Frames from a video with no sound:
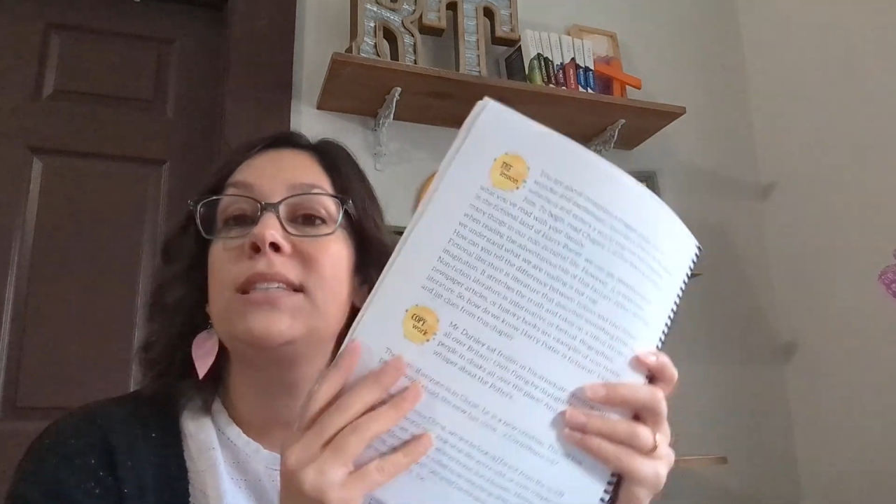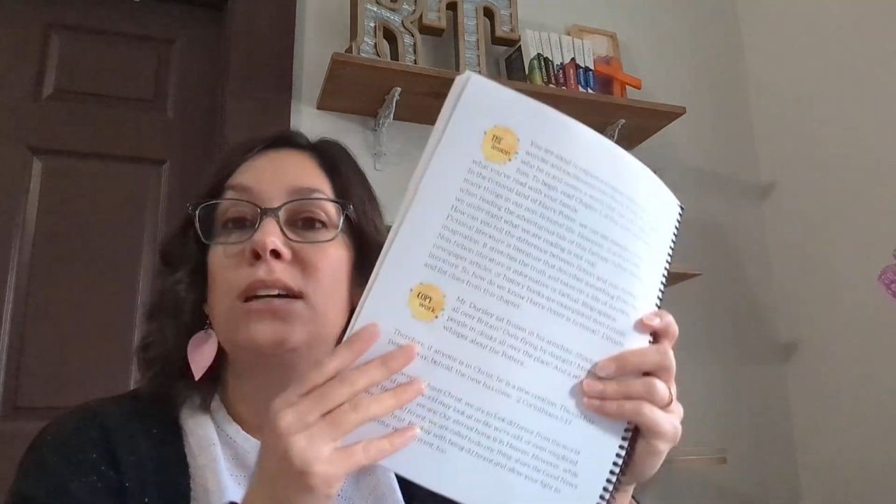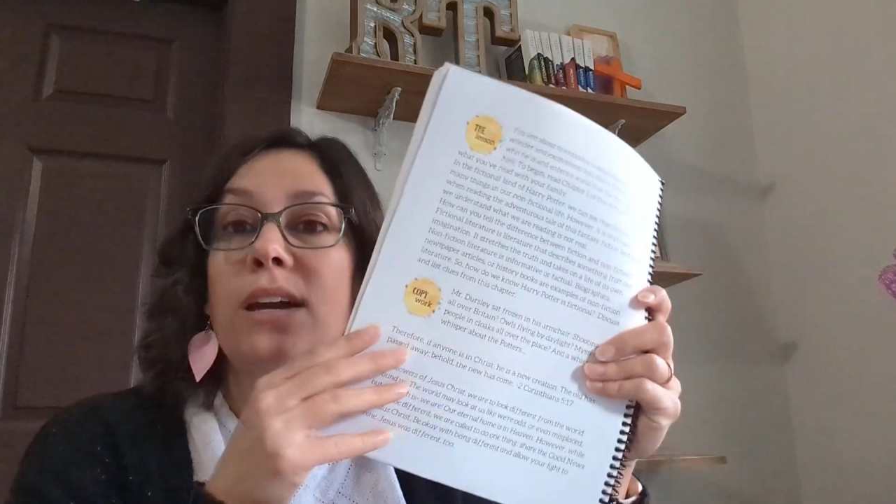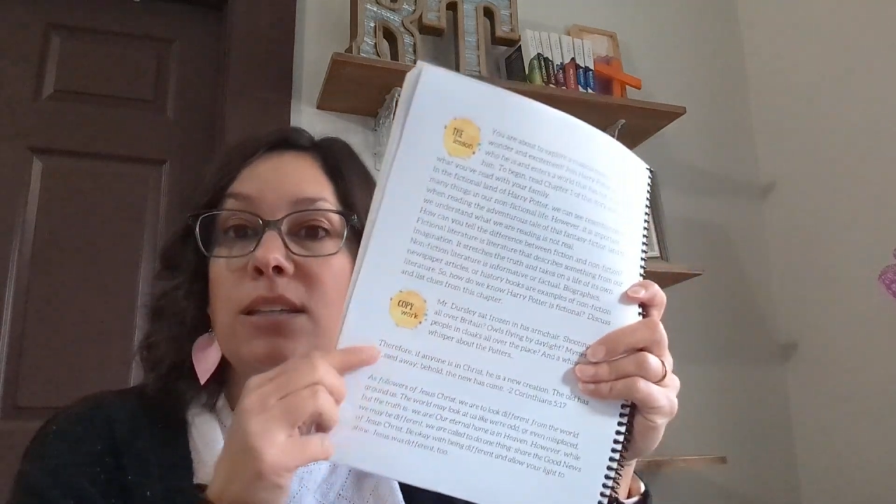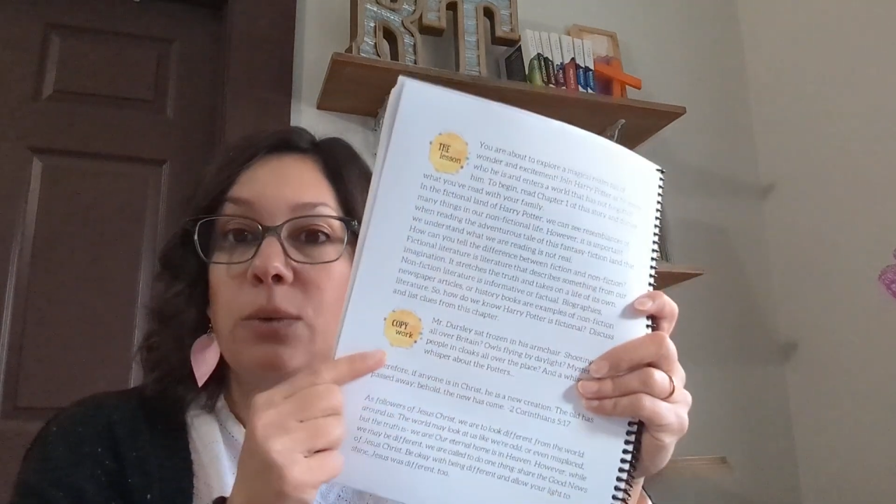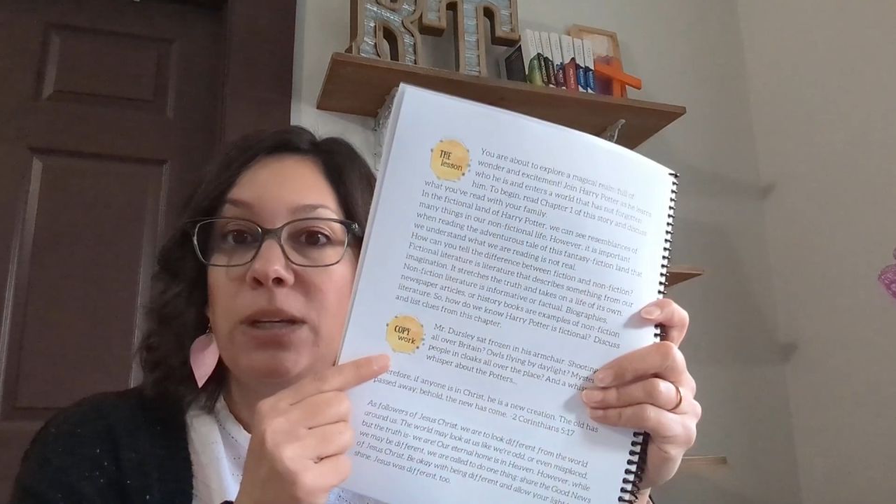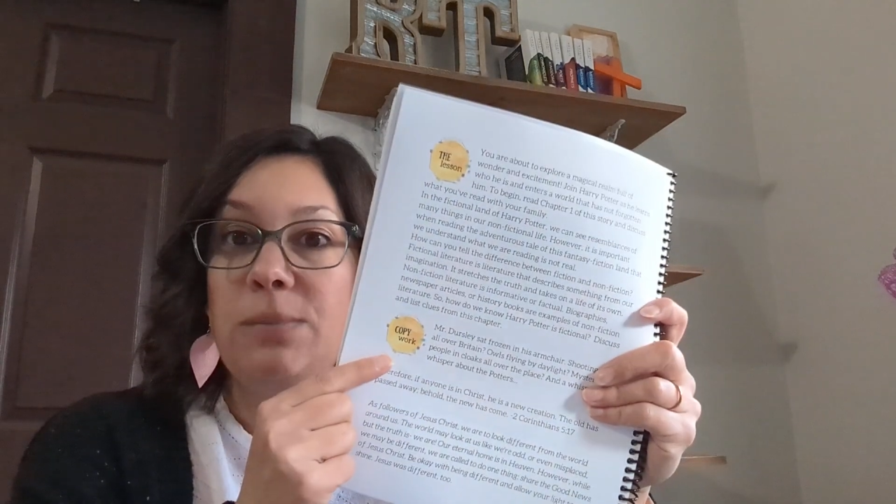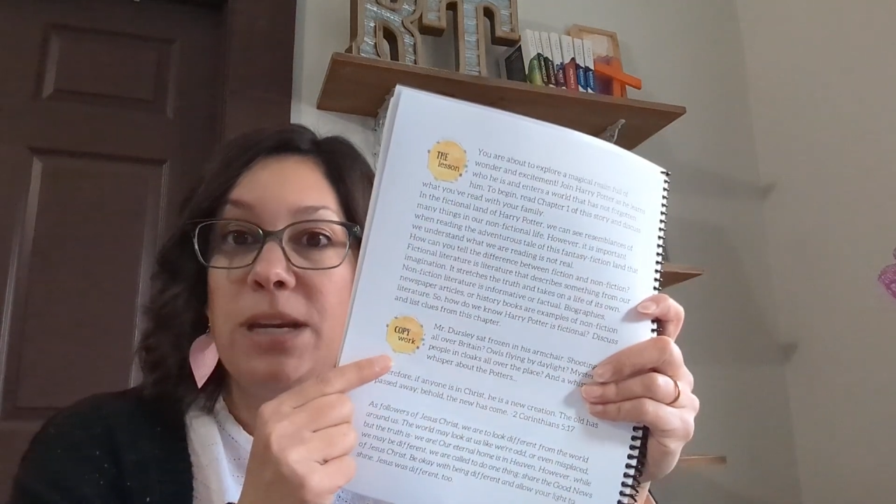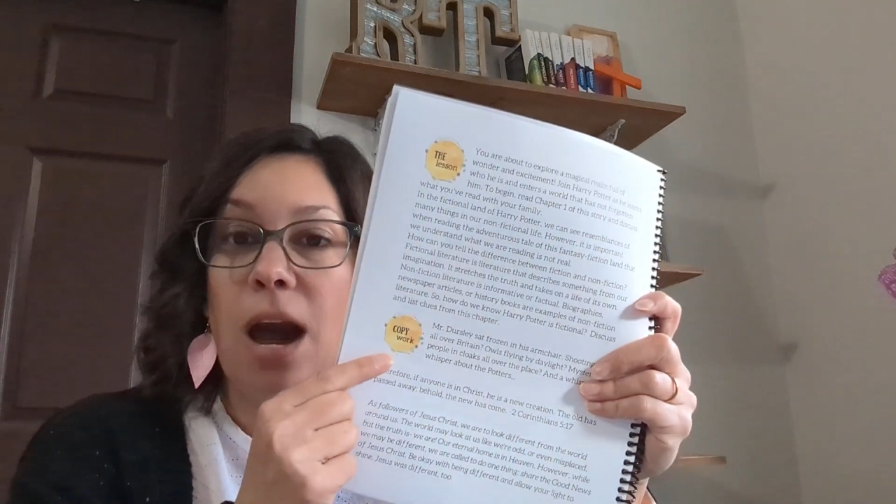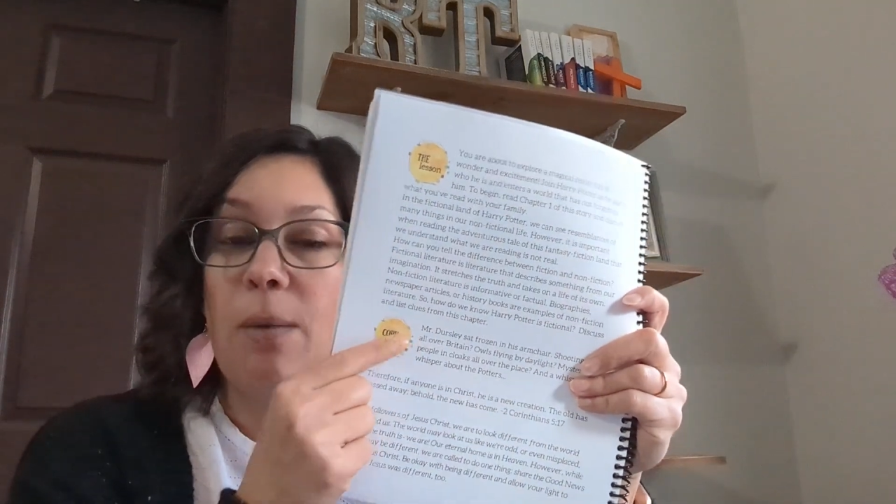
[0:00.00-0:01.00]
there is going to
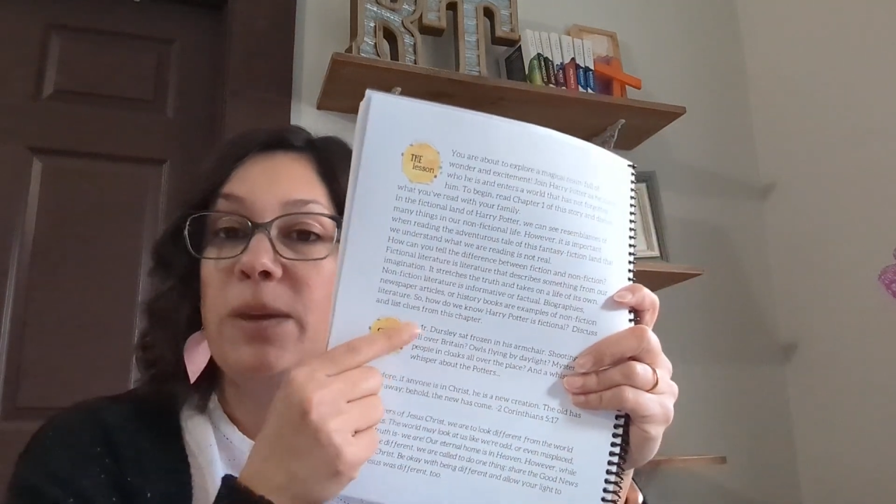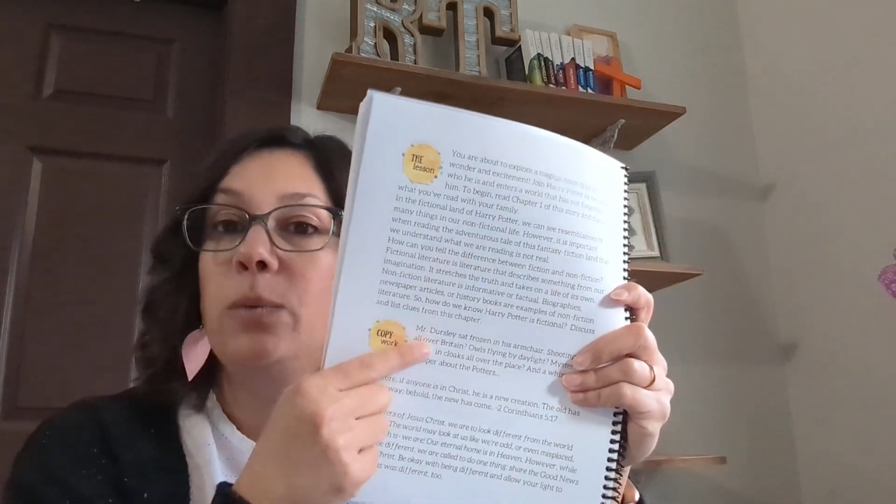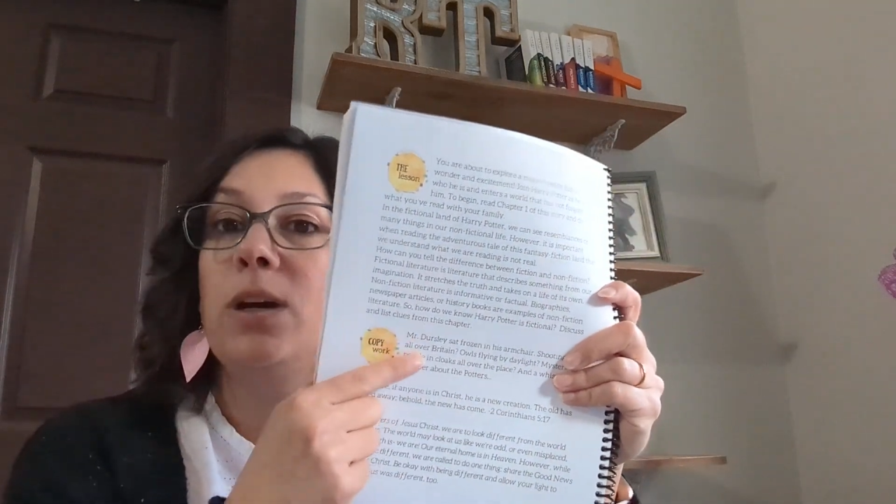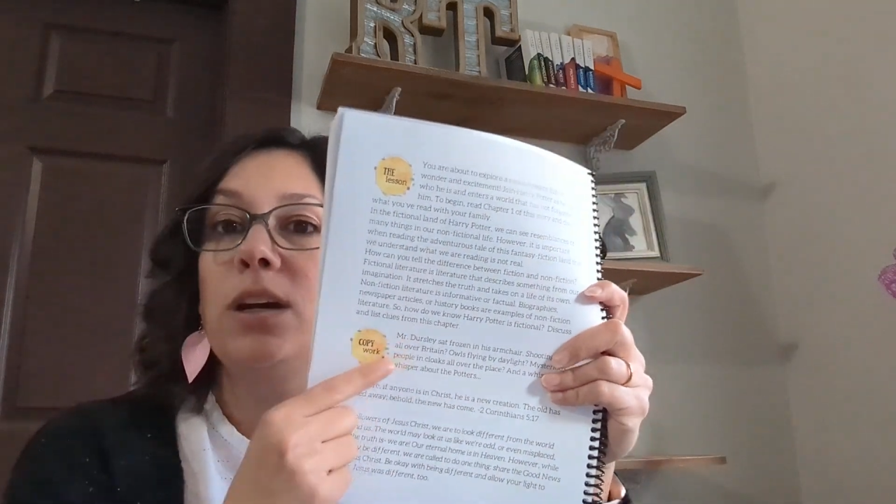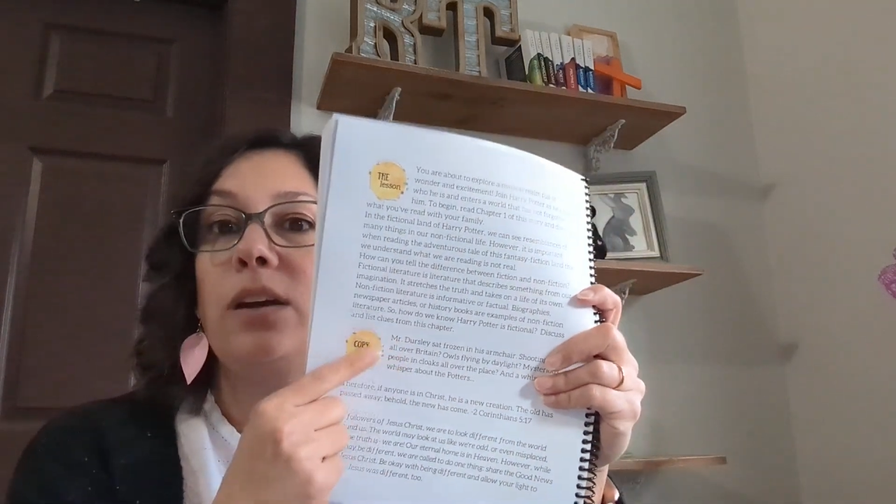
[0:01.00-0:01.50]
be copy work.